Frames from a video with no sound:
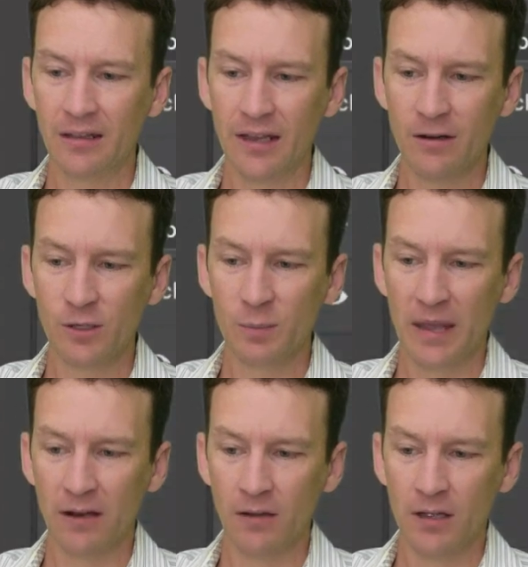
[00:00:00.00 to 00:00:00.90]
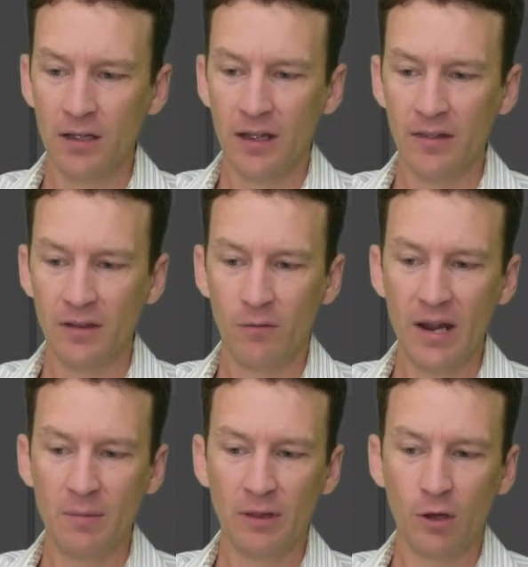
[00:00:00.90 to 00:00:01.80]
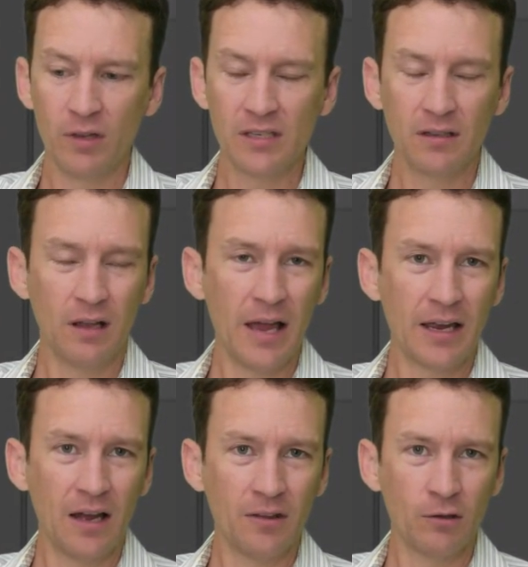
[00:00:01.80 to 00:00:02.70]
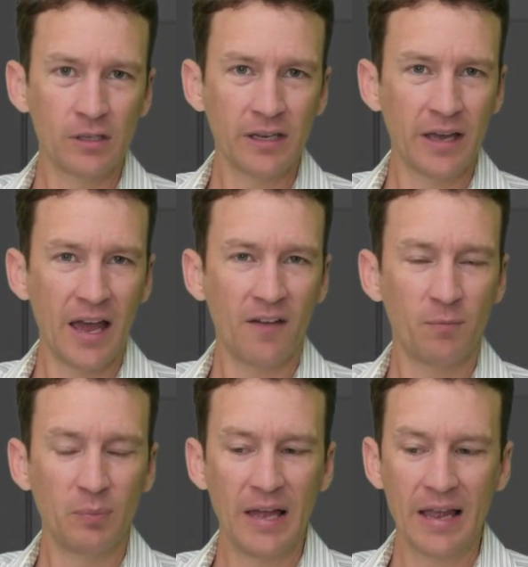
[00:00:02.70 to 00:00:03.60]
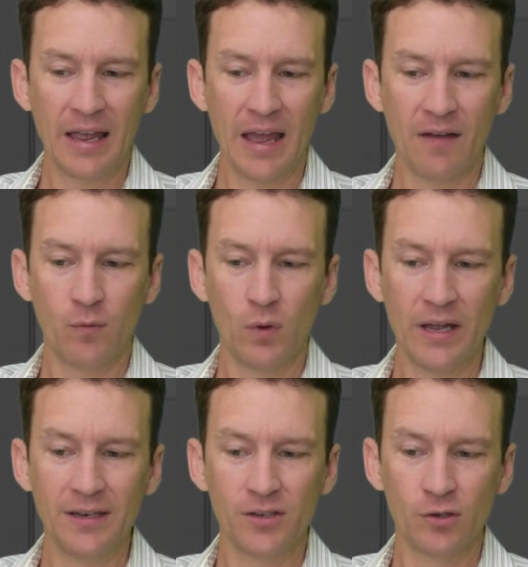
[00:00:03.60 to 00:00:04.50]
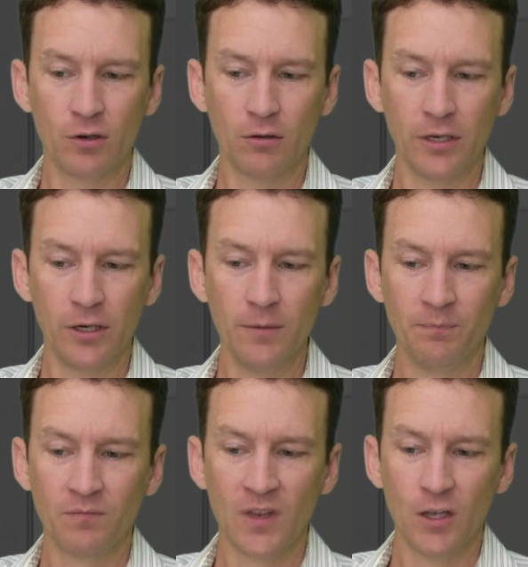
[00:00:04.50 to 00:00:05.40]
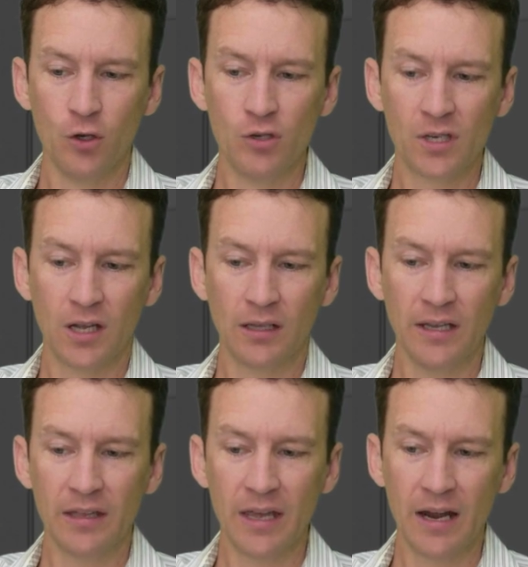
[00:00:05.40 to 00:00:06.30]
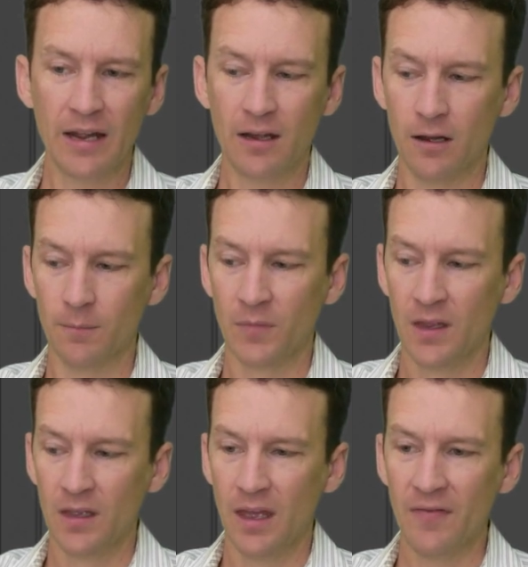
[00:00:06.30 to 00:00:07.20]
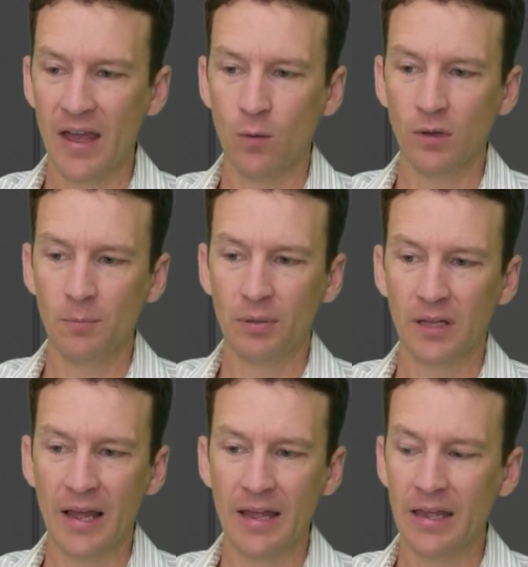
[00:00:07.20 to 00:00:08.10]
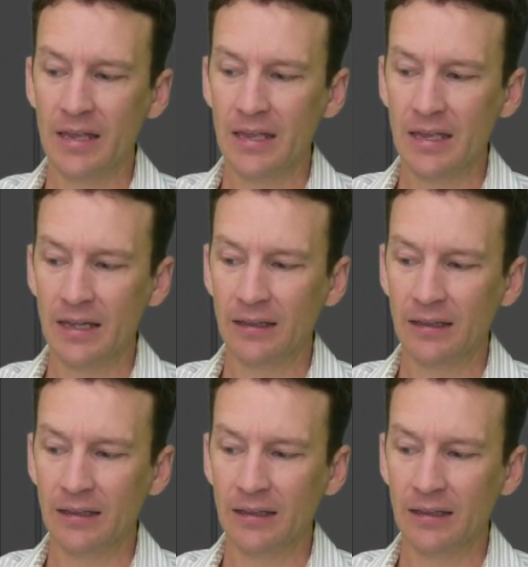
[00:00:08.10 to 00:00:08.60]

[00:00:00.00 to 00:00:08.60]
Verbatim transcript: of the layers panel, and then right below this little icon that looks like a half black, half white circle here, you just click that icon and that will apply a